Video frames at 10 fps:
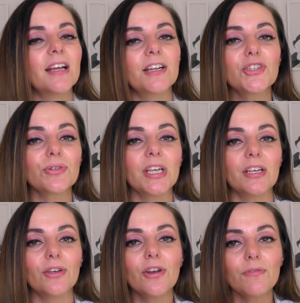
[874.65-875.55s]
Literally,
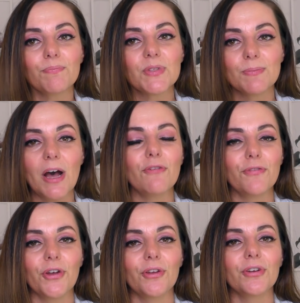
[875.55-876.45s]
you've got a
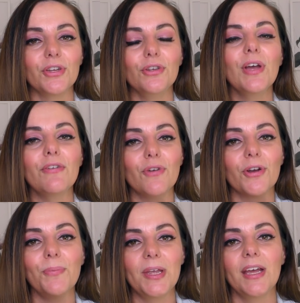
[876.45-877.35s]
smartphone, you have got
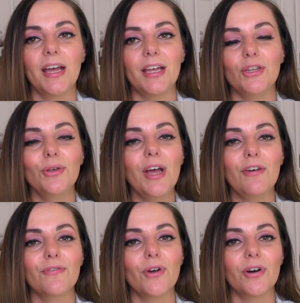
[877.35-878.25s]
a PA, you
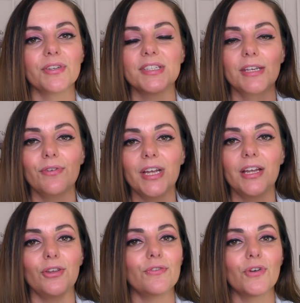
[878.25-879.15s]
have got Siri,
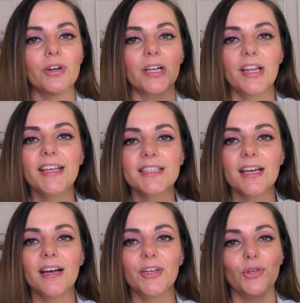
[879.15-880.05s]
you've got
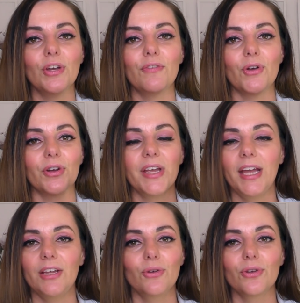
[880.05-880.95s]
Alexa, you have got
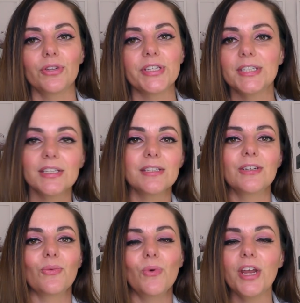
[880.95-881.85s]
Hey Google
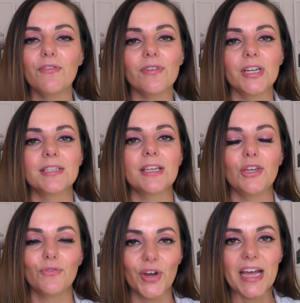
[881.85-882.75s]
Assistant, whatever it is that
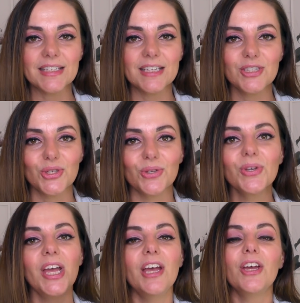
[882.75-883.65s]
you've got access to,
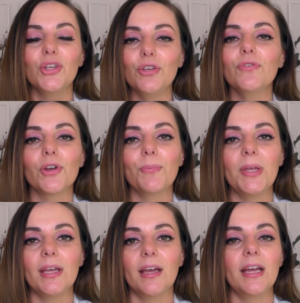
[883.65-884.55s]
you've got a
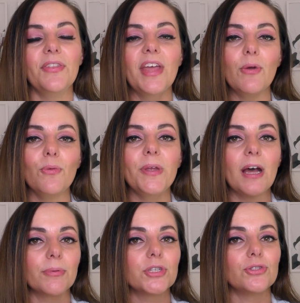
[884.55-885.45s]
PA, and they will be
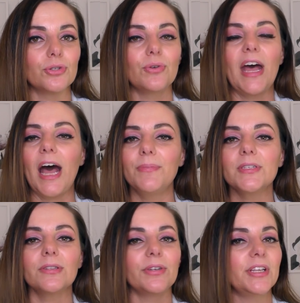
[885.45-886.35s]
able to do
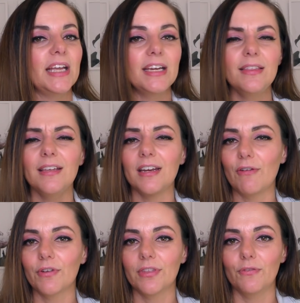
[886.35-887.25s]
absolutely anything and
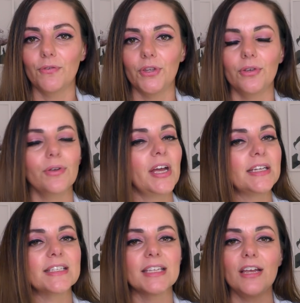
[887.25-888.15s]
everything for you
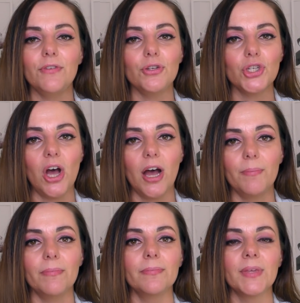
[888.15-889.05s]
and save you
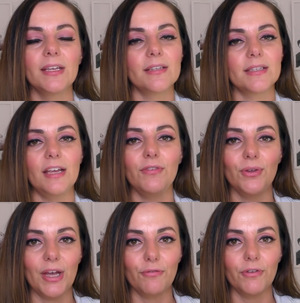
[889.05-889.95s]
time, save you
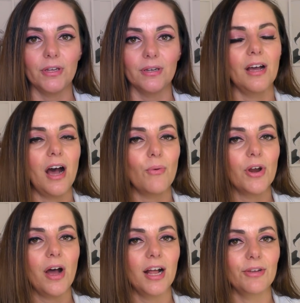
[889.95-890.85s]
effort. I would
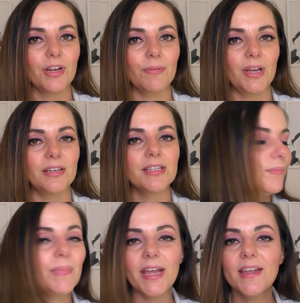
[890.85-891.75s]
highly recommend
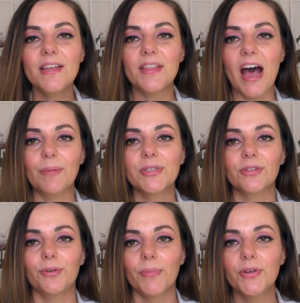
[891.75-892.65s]
making the
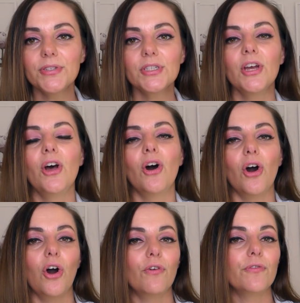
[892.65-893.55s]
absolute most
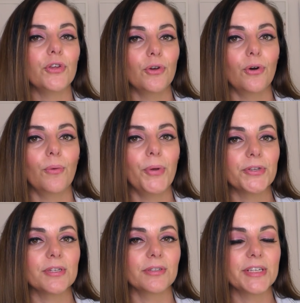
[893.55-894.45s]
of your
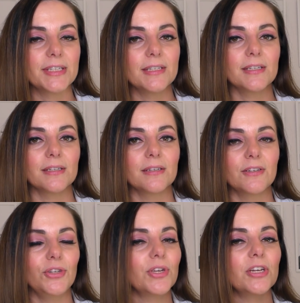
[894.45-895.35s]
personal assistant.
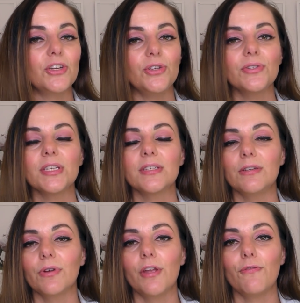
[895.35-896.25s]
You can use
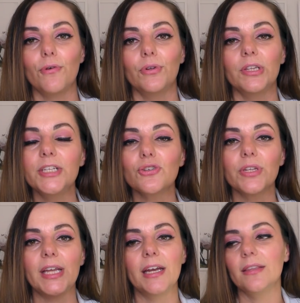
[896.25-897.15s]
Siri for
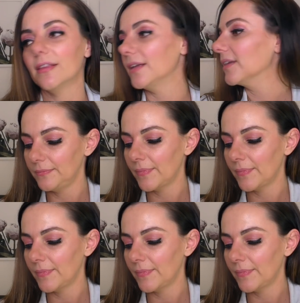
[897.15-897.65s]
literally anything.